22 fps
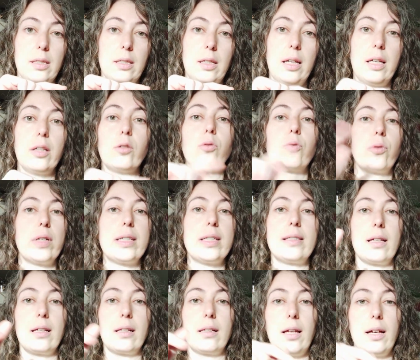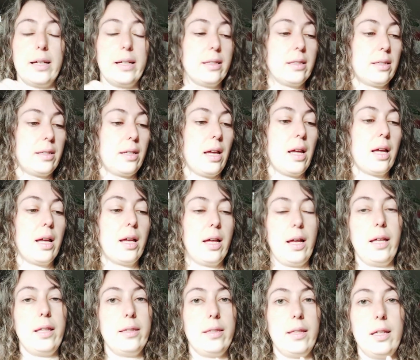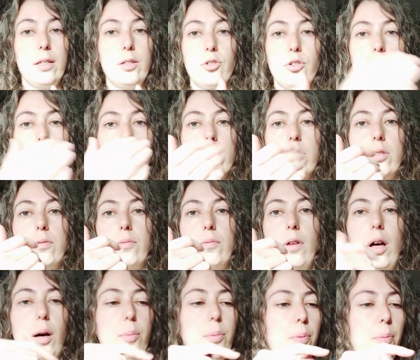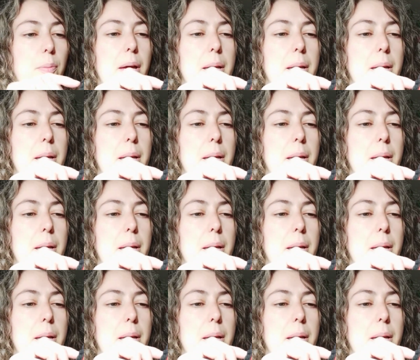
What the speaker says: increasing lines, and then just up.